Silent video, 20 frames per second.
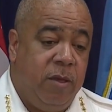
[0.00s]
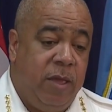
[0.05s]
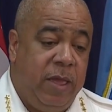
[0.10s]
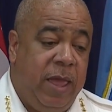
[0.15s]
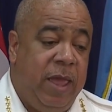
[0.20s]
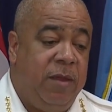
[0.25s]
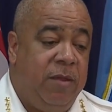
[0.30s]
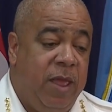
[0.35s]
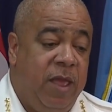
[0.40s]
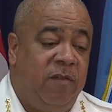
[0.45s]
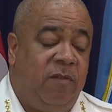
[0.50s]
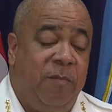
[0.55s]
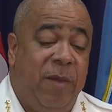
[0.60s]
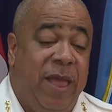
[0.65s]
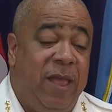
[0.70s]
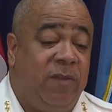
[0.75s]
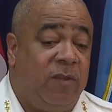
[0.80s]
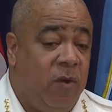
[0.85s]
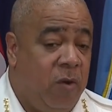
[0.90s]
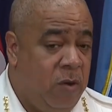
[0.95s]
it is
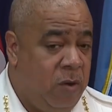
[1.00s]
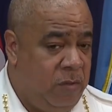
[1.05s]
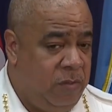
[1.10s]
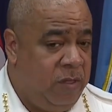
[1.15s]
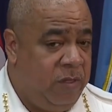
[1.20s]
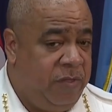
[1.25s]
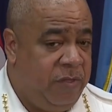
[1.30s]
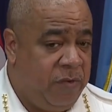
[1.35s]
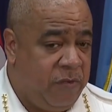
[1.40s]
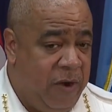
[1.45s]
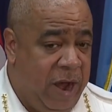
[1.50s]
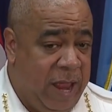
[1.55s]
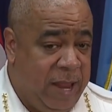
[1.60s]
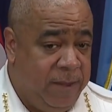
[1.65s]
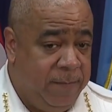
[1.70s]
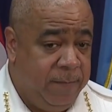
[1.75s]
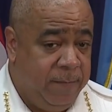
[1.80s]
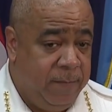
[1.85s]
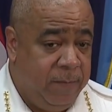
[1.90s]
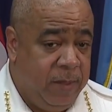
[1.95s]
based on the threat
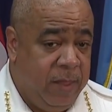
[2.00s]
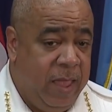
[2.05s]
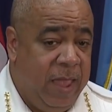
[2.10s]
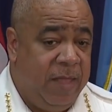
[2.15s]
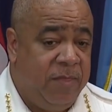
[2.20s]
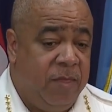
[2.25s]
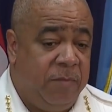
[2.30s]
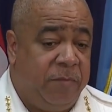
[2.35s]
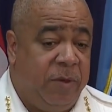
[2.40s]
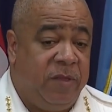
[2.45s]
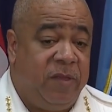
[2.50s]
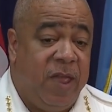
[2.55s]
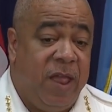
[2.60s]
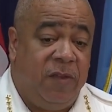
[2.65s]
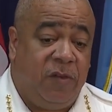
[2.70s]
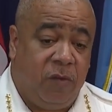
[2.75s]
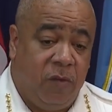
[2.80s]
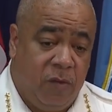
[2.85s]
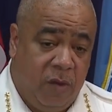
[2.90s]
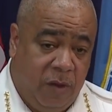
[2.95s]
and the
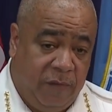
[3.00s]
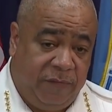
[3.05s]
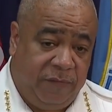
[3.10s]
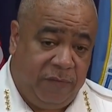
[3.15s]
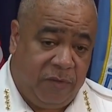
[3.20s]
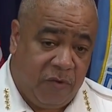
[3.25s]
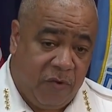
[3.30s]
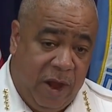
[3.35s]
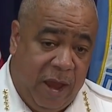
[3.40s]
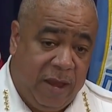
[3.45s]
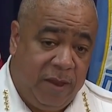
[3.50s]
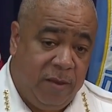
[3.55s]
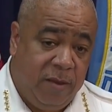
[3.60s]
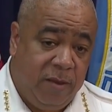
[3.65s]
potential of threat.